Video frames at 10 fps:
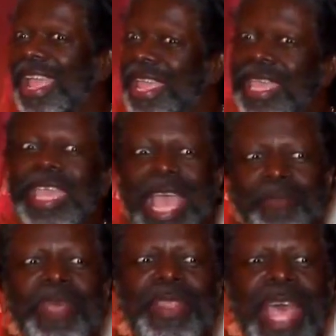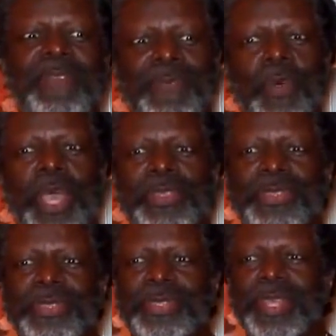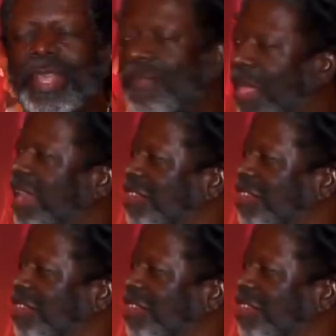He had been that voice that